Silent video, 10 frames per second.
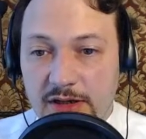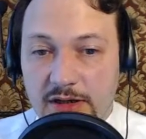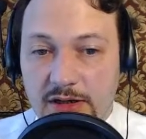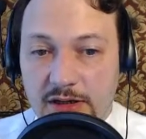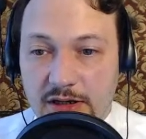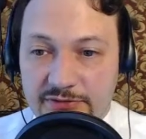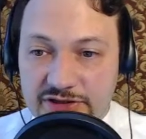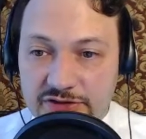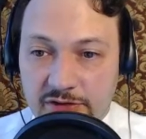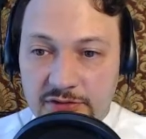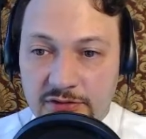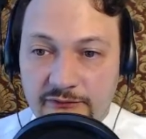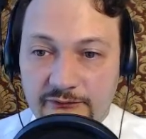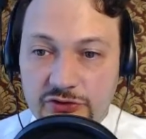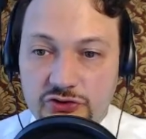Amazon
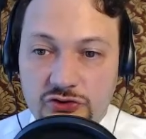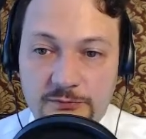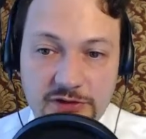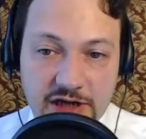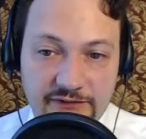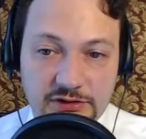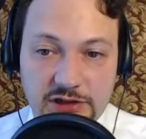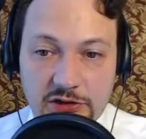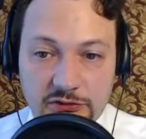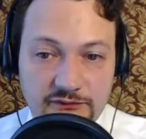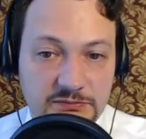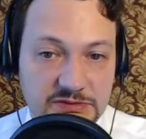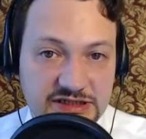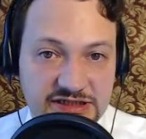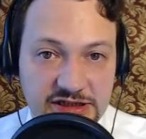Virtual Private Cloud,
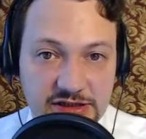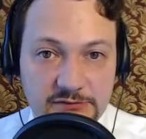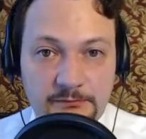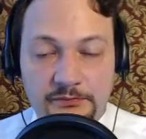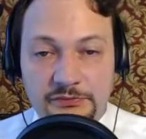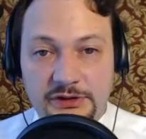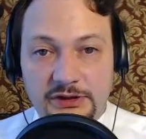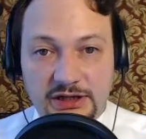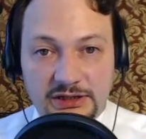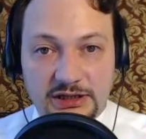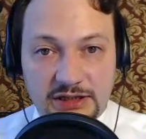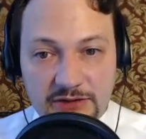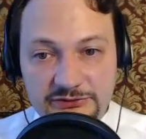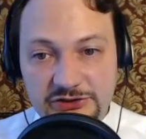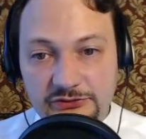VPC, it
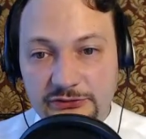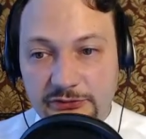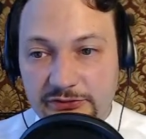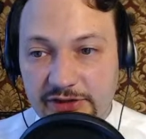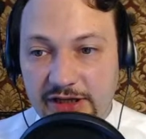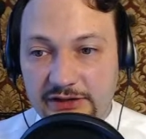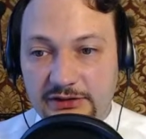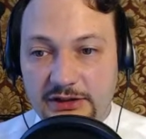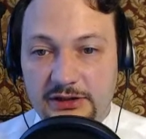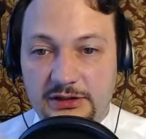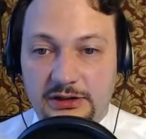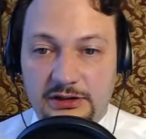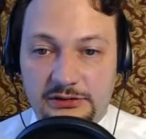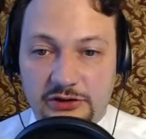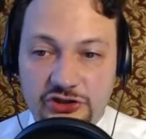allows you to create a
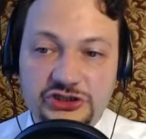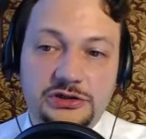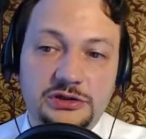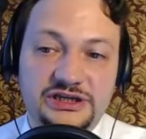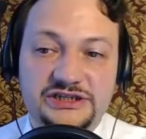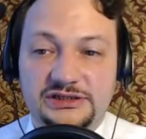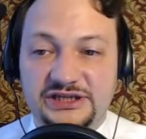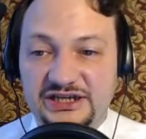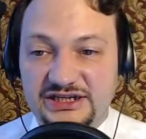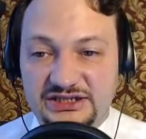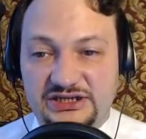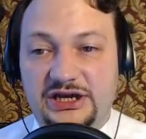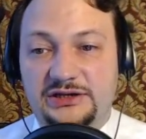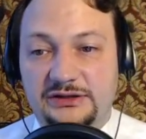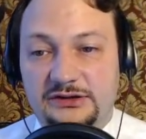logical isolated
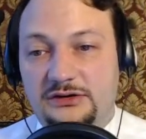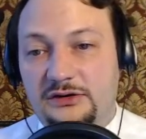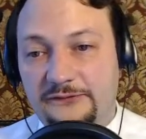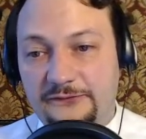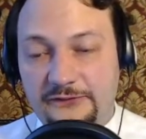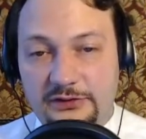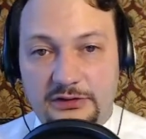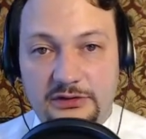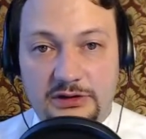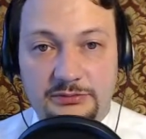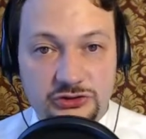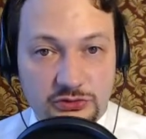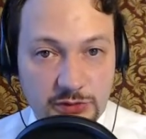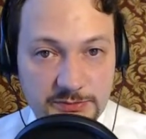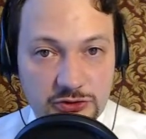set of Amazon
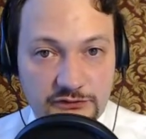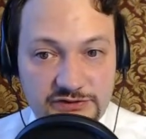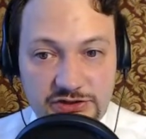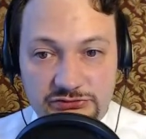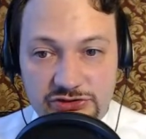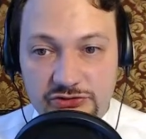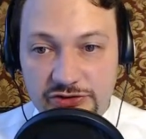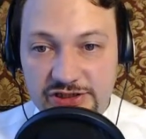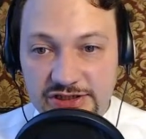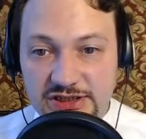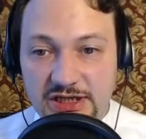Web Services resources